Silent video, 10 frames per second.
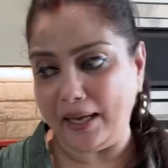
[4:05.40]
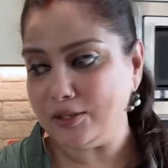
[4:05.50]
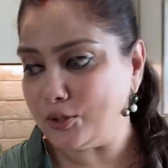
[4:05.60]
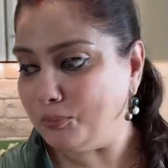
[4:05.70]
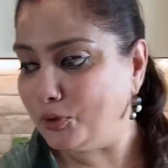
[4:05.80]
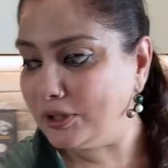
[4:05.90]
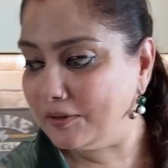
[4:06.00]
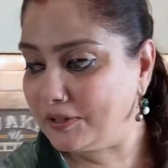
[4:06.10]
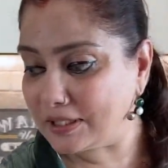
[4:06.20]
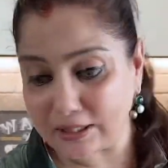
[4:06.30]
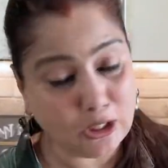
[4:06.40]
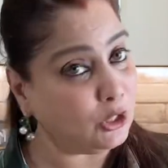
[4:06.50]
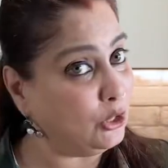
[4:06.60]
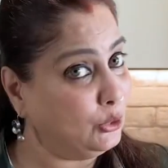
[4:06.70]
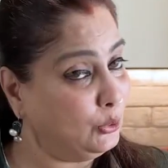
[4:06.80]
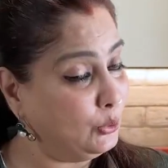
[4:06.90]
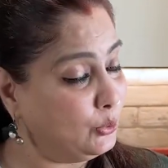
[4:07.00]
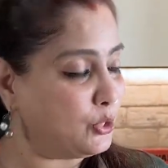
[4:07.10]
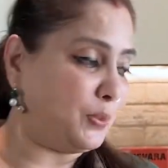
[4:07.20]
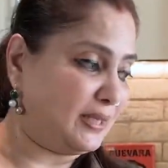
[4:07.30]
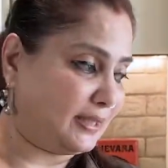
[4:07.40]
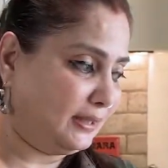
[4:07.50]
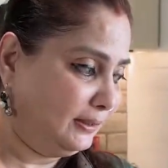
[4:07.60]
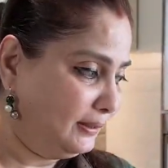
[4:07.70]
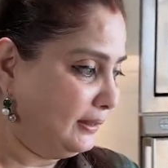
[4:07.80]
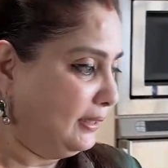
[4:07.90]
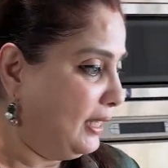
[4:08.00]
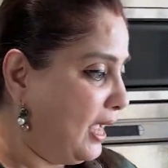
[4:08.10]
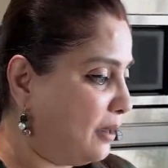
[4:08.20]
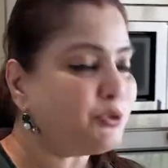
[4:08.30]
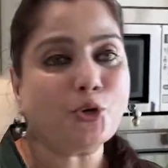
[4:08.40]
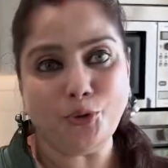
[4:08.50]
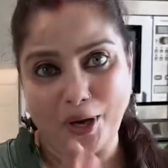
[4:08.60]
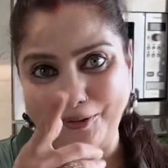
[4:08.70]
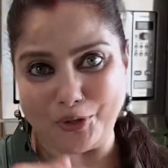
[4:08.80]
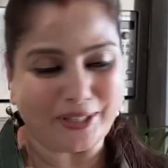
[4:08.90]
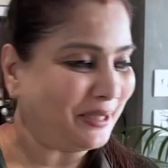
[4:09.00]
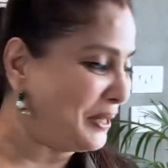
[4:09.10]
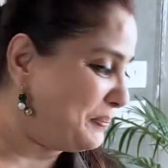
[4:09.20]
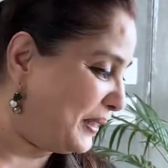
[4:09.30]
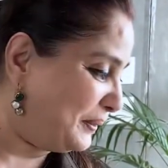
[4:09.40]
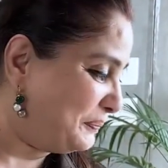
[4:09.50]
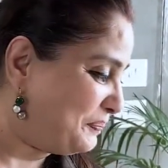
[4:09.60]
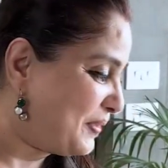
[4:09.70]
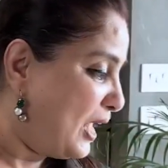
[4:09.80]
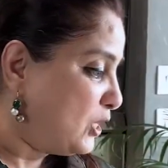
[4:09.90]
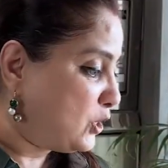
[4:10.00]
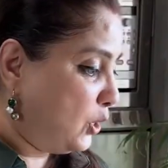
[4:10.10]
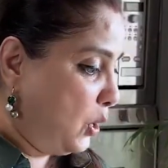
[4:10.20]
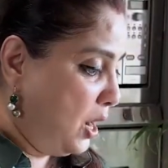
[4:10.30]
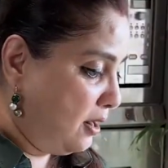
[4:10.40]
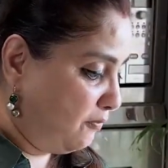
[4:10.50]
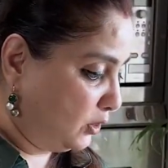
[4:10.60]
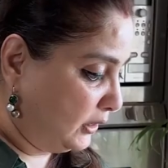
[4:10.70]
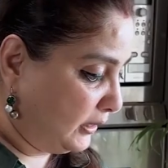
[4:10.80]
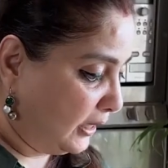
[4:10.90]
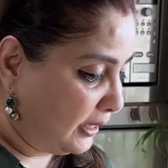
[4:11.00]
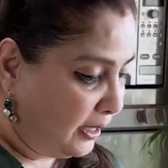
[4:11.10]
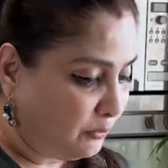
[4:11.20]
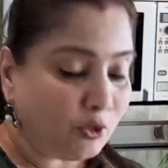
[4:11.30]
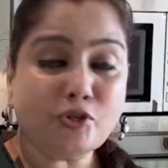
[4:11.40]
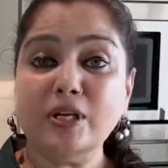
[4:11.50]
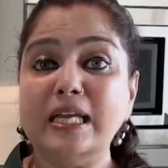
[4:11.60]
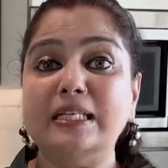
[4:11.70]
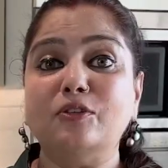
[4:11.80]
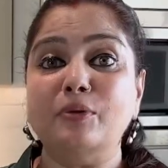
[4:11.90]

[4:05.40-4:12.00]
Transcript: so I'm going to give it in a huge vessel. I'm sure you have your tadka pan. So for the tadka I'm going to heat 3